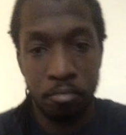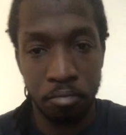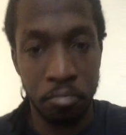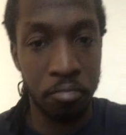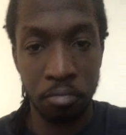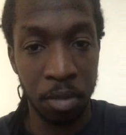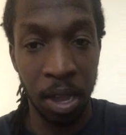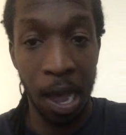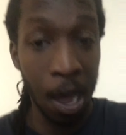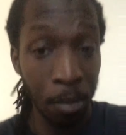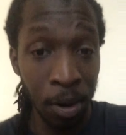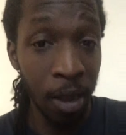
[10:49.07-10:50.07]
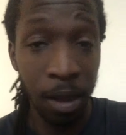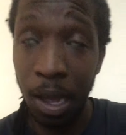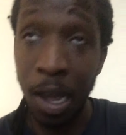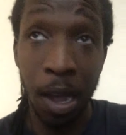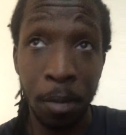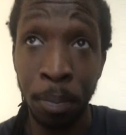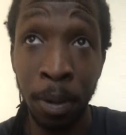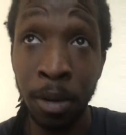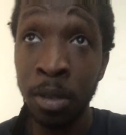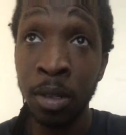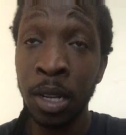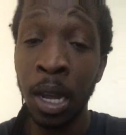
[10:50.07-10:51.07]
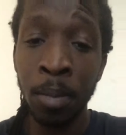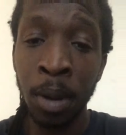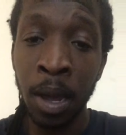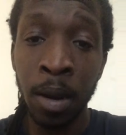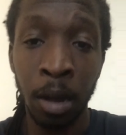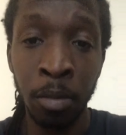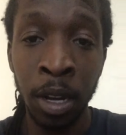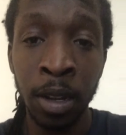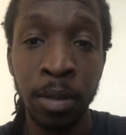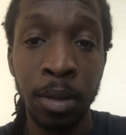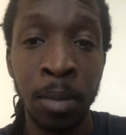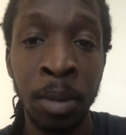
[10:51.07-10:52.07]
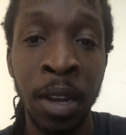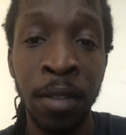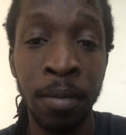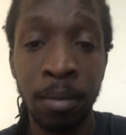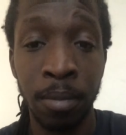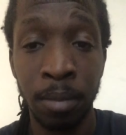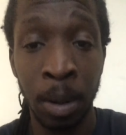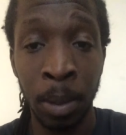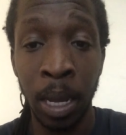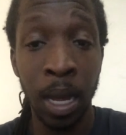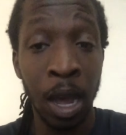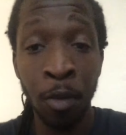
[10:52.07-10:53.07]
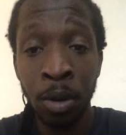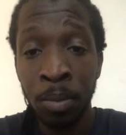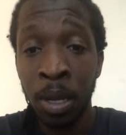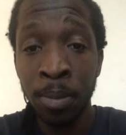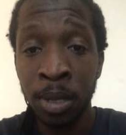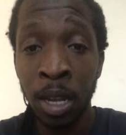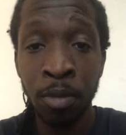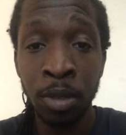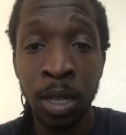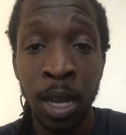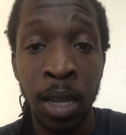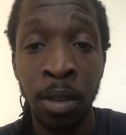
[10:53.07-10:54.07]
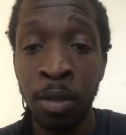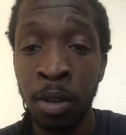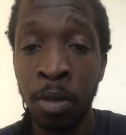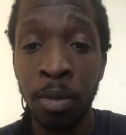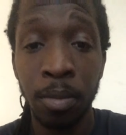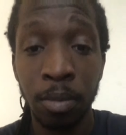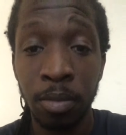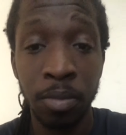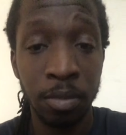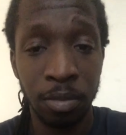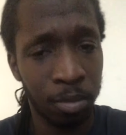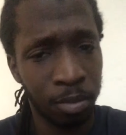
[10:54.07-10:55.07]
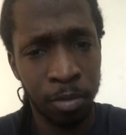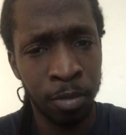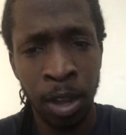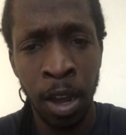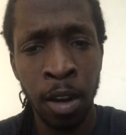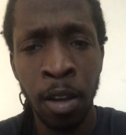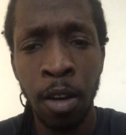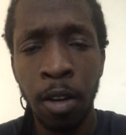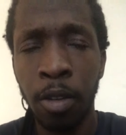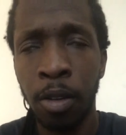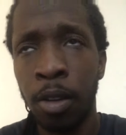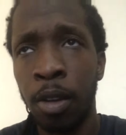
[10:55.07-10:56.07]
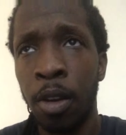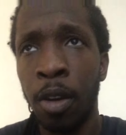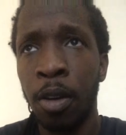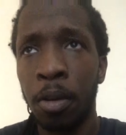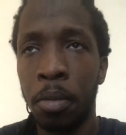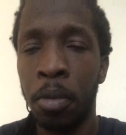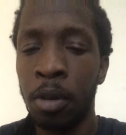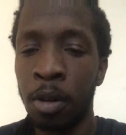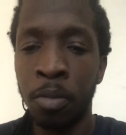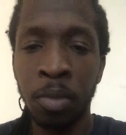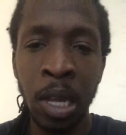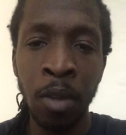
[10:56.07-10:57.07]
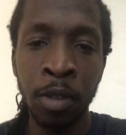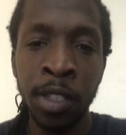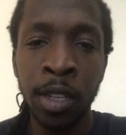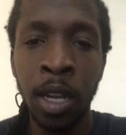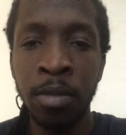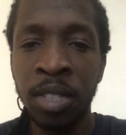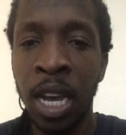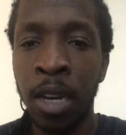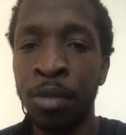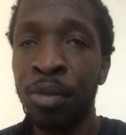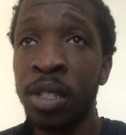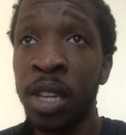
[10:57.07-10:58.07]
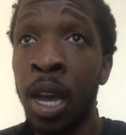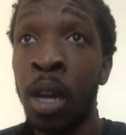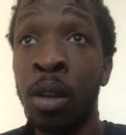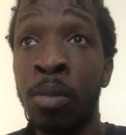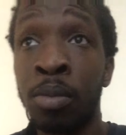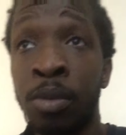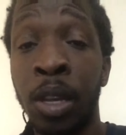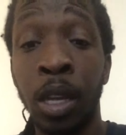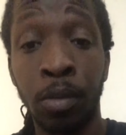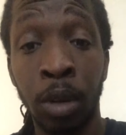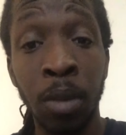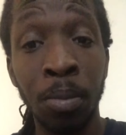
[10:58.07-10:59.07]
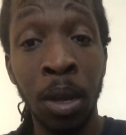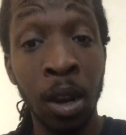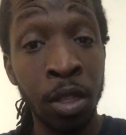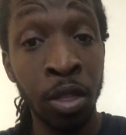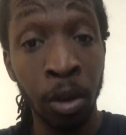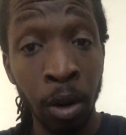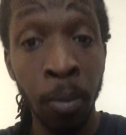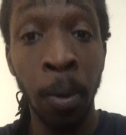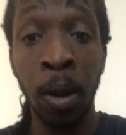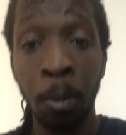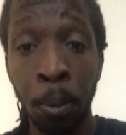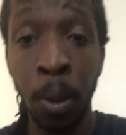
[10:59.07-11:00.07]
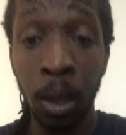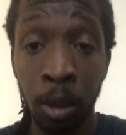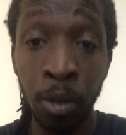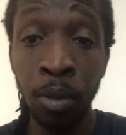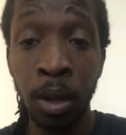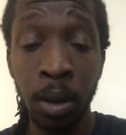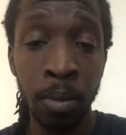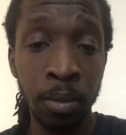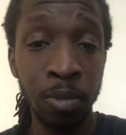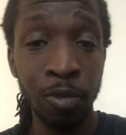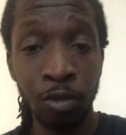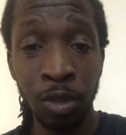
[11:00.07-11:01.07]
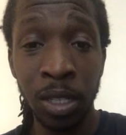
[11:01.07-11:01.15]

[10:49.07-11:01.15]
I wouldn't be upset with that, you know. Not at all. You know, then when it come time to re-sign him, it wouldn't have been a third-round pick. You can re-sign